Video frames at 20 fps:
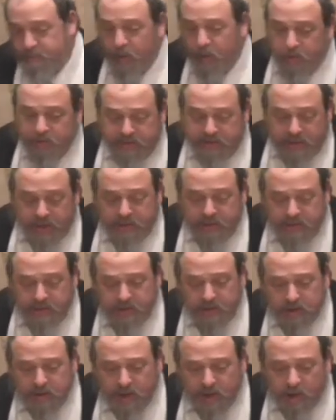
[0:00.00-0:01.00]
both sides of
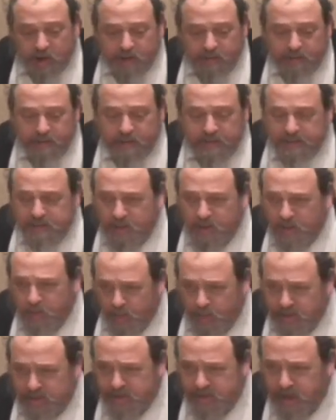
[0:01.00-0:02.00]
the kardom, it means only
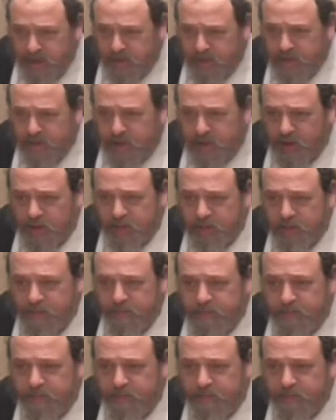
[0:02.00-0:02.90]
one side of the kardom.